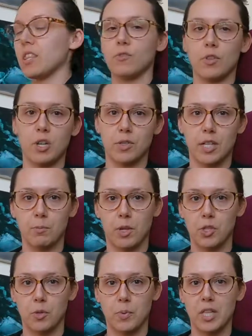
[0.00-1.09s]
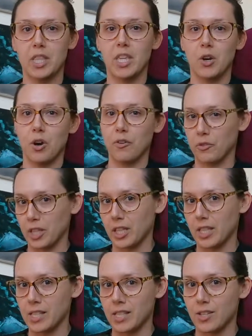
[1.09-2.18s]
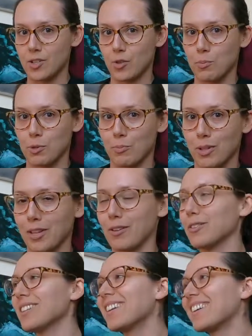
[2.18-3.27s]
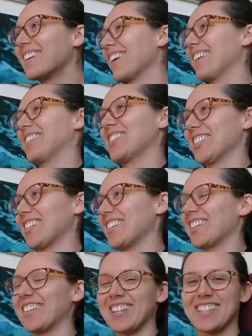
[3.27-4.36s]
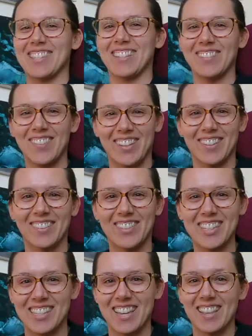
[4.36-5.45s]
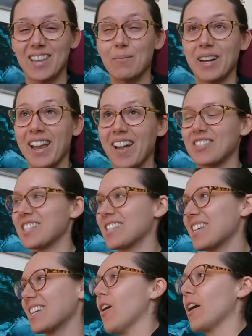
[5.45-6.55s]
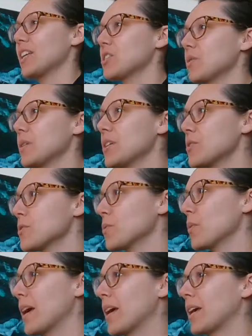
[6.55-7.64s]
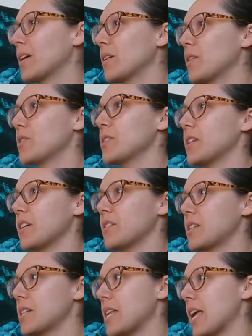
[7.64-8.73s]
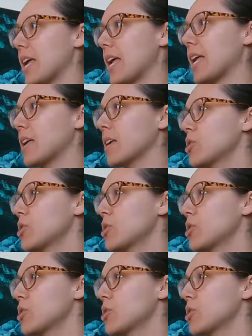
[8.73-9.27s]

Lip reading: This video is not sponsored, but there are affiliate links in the description below. I'm sure you get sick of hearing me say that, but I have to say it. All right, so here's Hair Today.